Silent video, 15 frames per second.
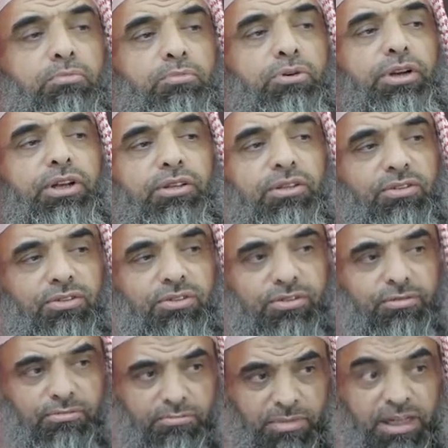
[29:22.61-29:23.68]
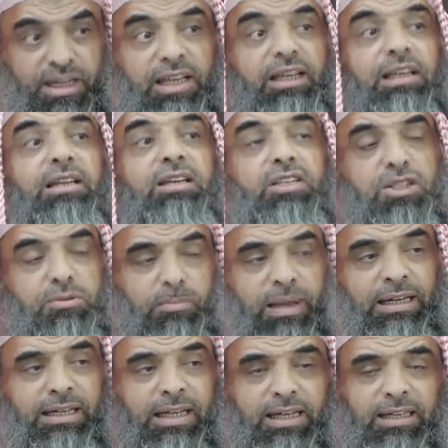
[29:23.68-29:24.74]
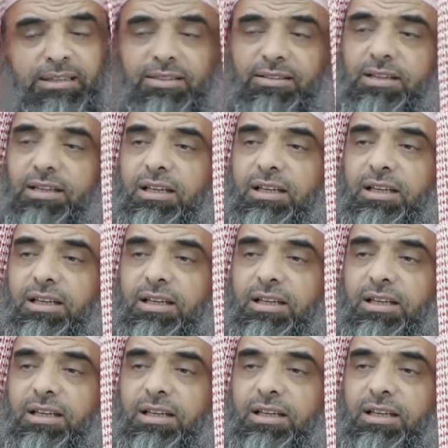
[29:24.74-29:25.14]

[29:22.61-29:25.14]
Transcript: put it, meaning spend it,